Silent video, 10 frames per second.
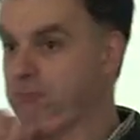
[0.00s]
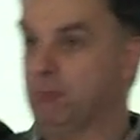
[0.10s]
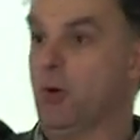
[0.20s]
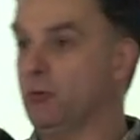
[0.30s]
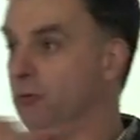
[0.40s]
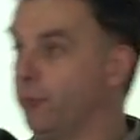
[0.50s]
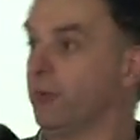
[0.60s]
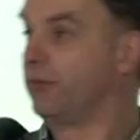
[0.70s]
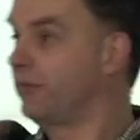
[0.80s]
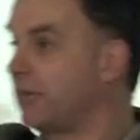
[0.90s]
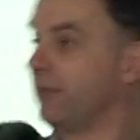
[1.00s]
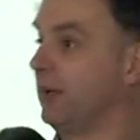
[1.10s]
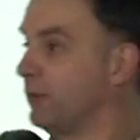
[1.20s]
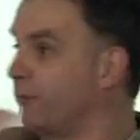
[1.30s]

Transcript: move static